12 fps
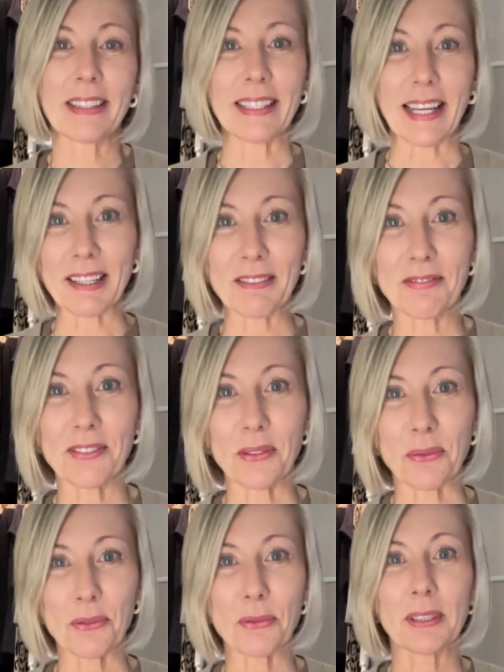life,
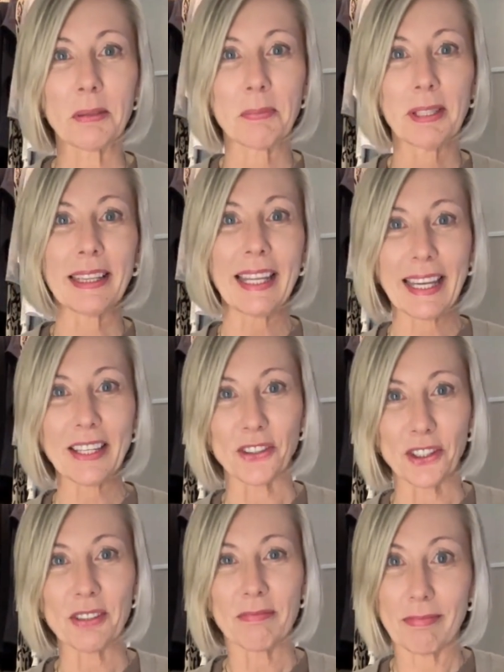to a little bit
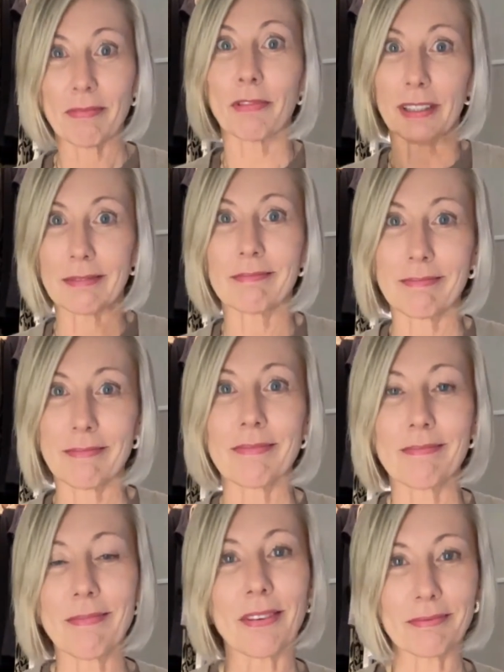later. Well,
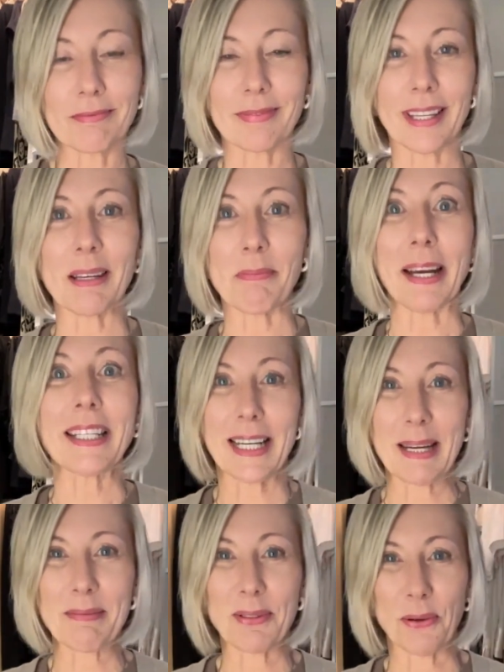in my
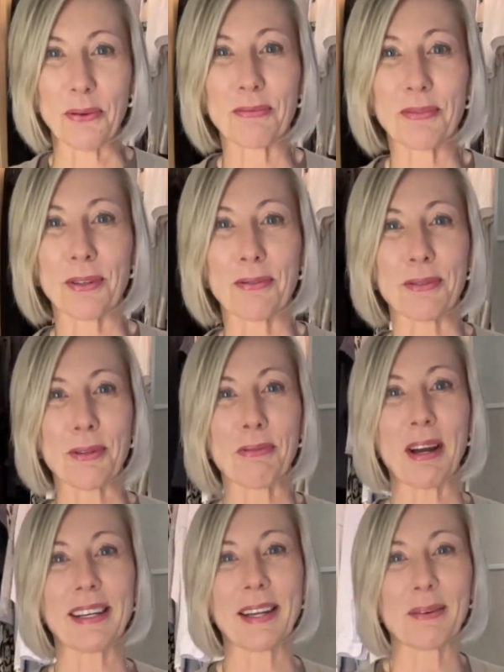time zone. So
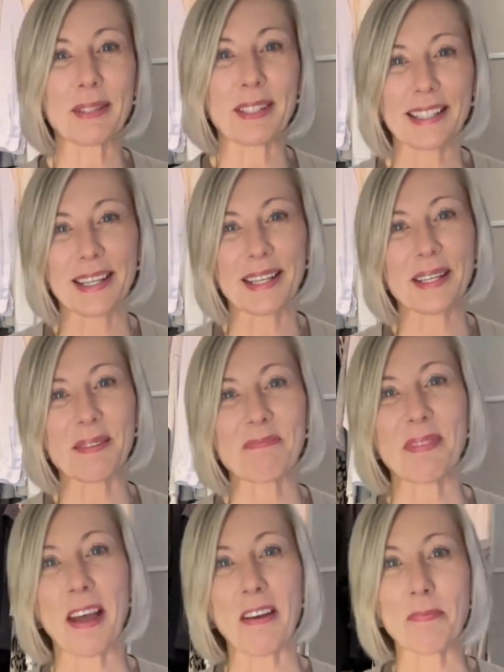right now it's
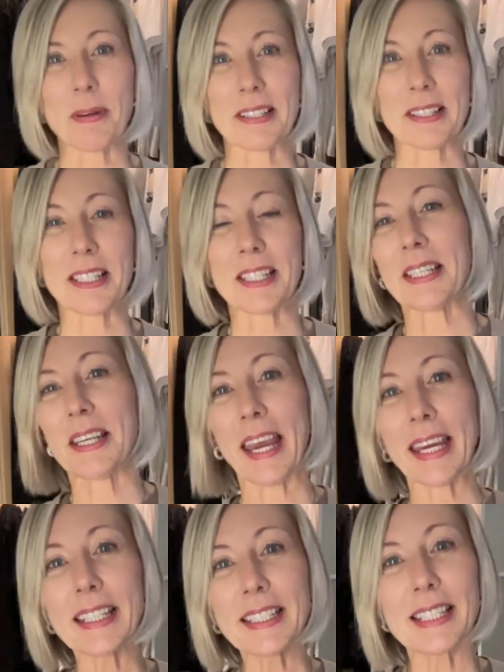
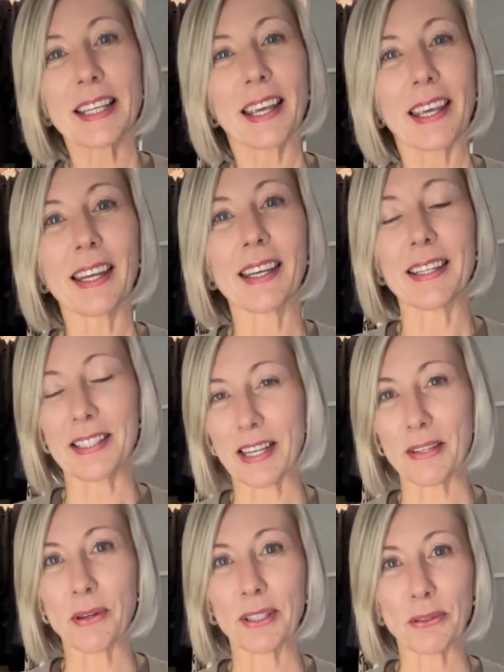8:30 in
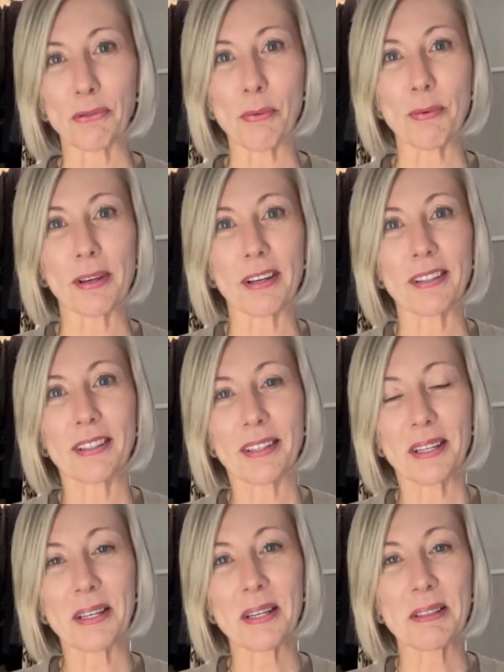Central European
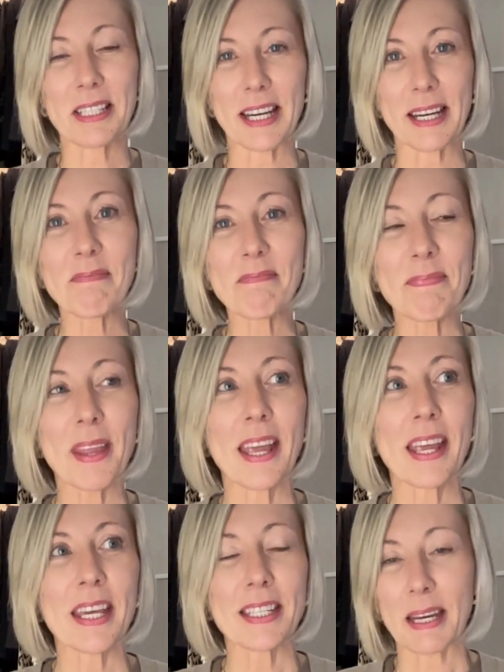
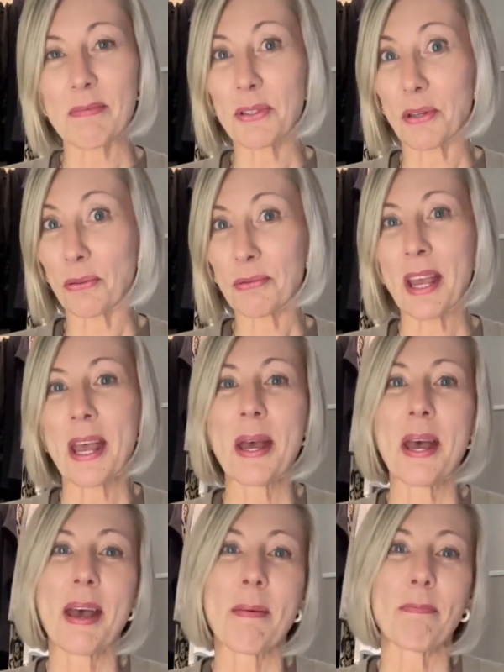time zone.
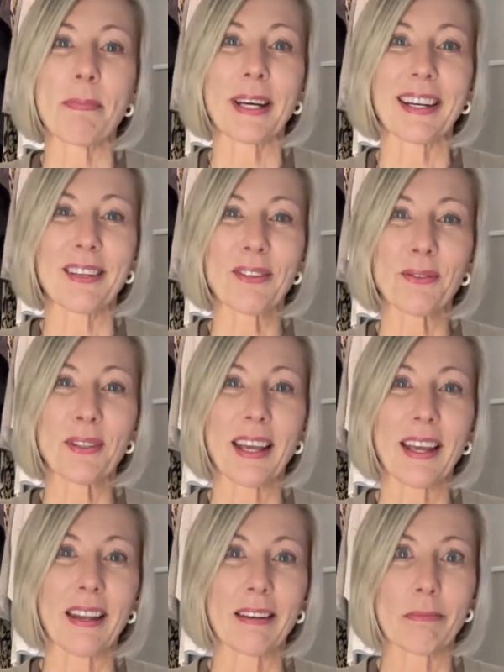But I know
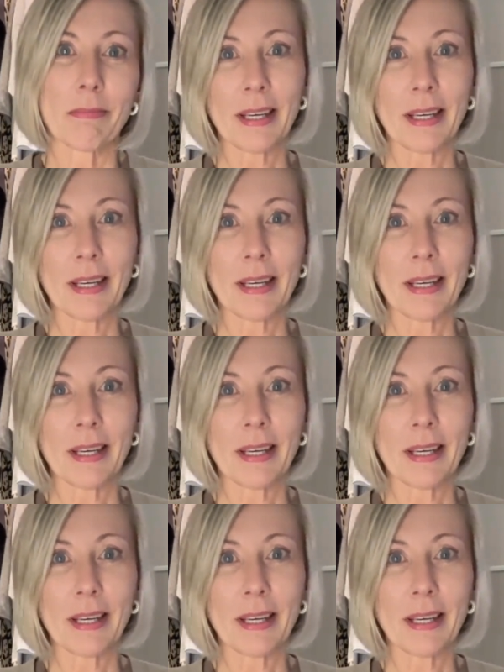that